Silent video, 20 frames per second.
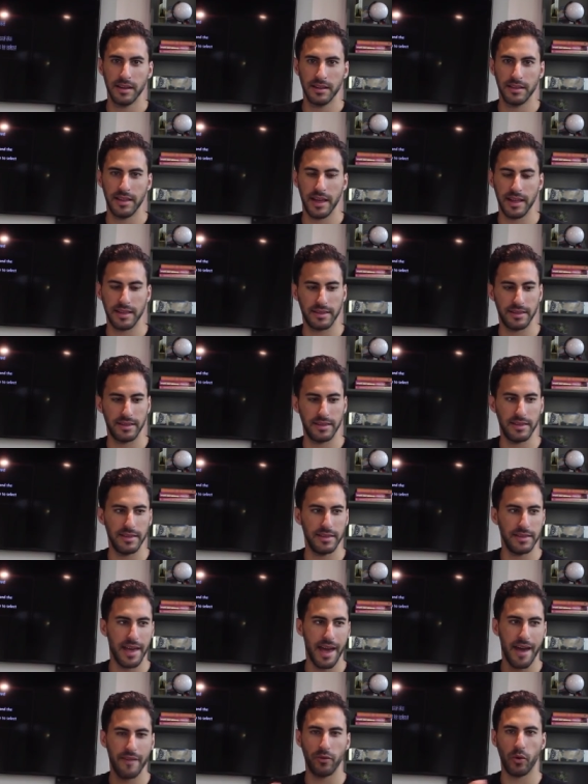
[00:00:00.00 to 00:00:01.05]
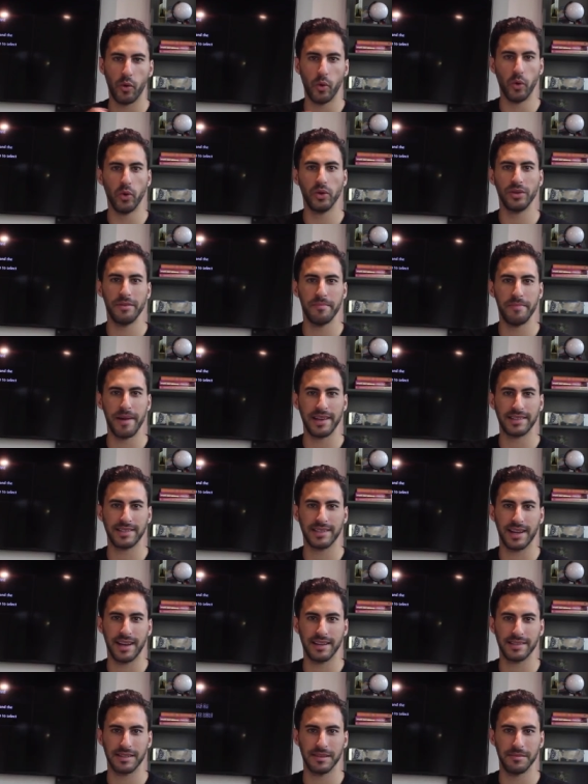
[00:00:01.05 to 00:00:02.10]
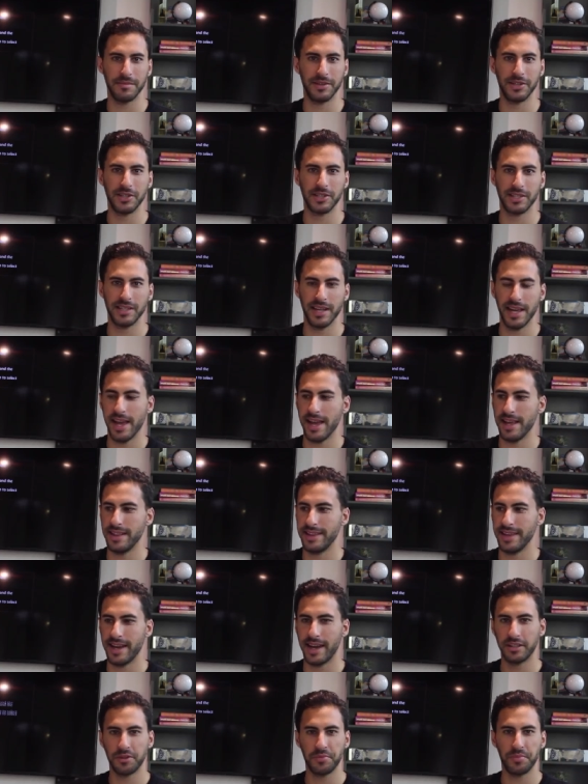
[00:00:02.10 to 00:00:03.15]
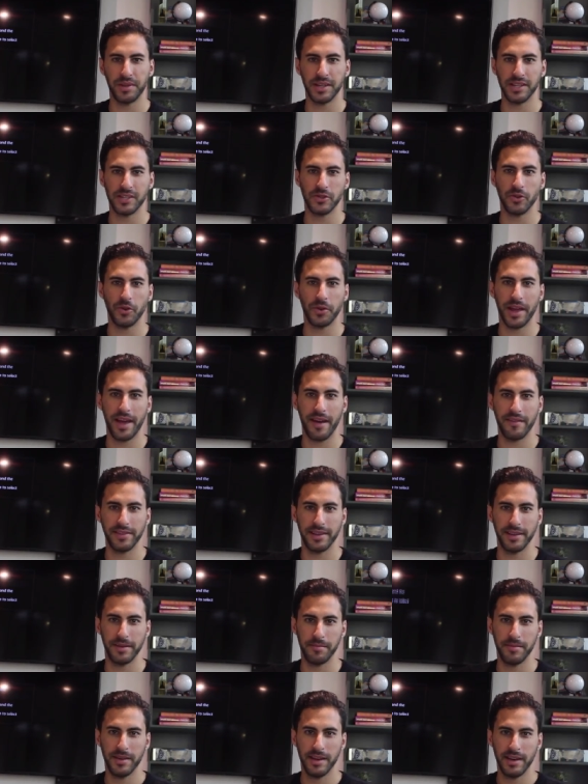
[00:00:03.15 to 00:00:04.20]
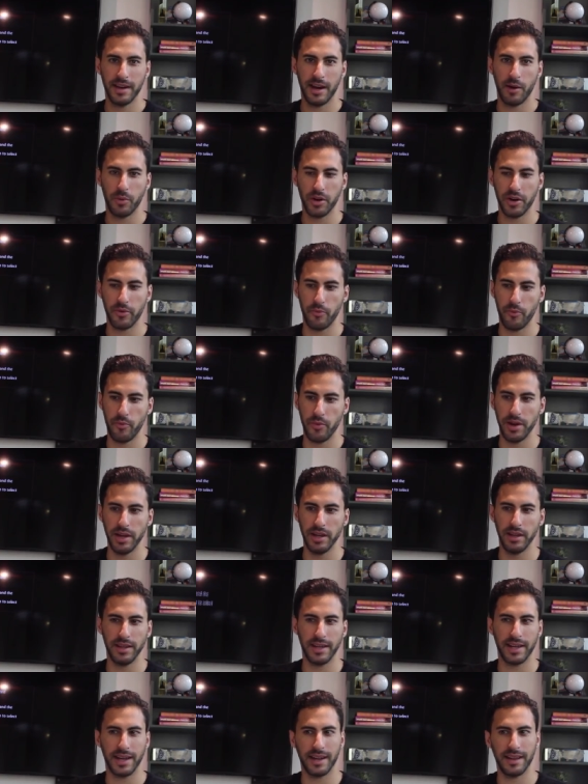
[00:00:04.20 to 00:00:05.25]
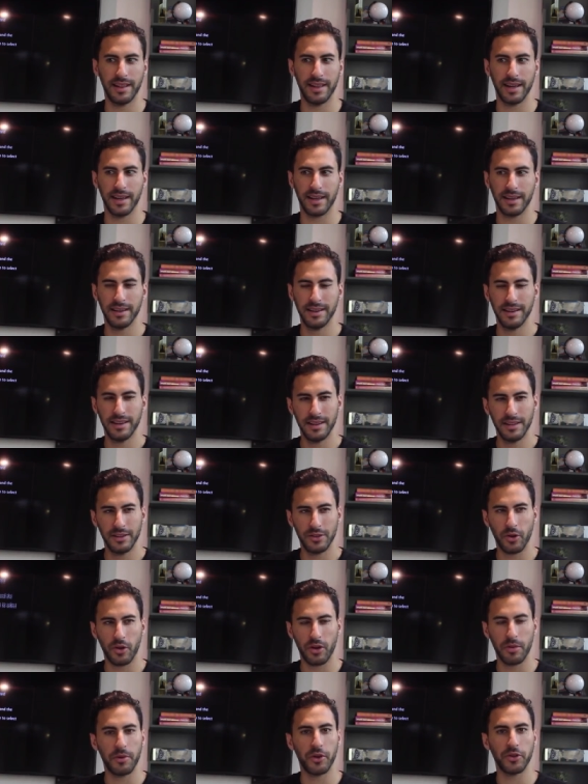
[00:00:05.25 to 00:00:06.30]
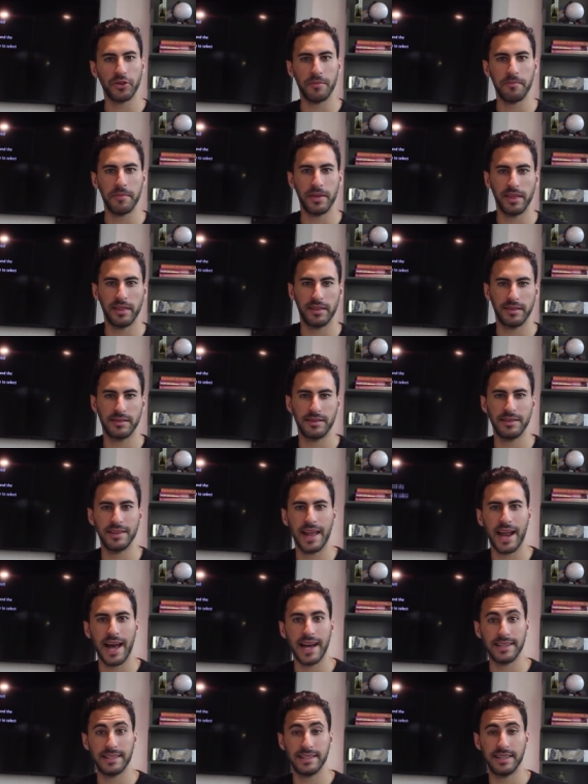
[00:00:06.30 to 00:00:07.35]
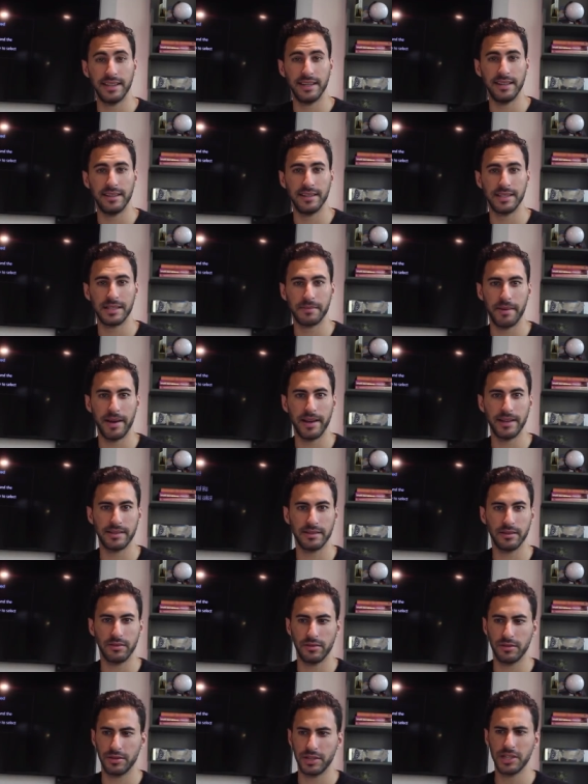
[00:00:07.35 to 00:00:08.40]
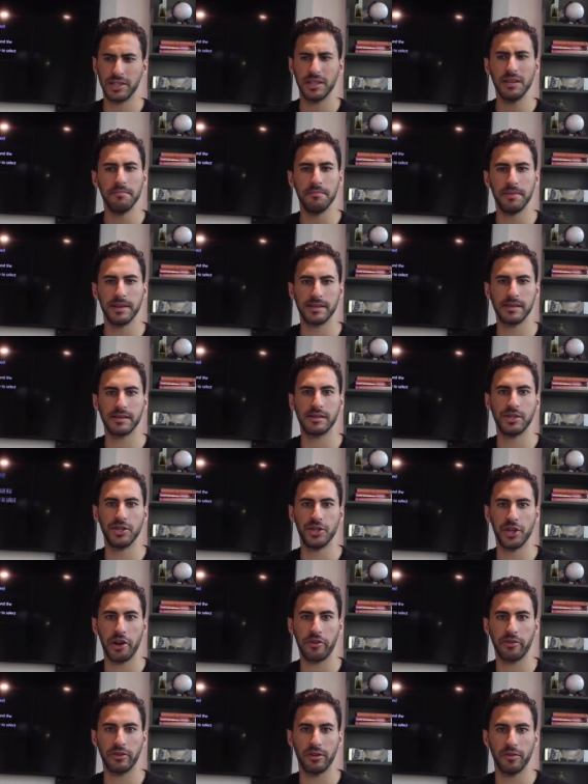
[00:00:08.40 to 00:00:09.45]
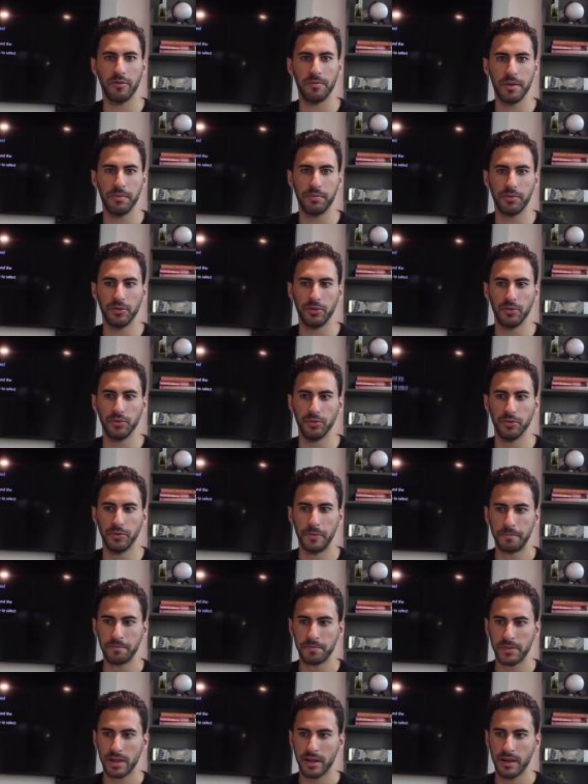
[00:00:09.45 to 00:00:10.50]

that have all the best customers and the other place don't have them. I want to really kind of like talk about the myths that I see in this space or just in business in general of people who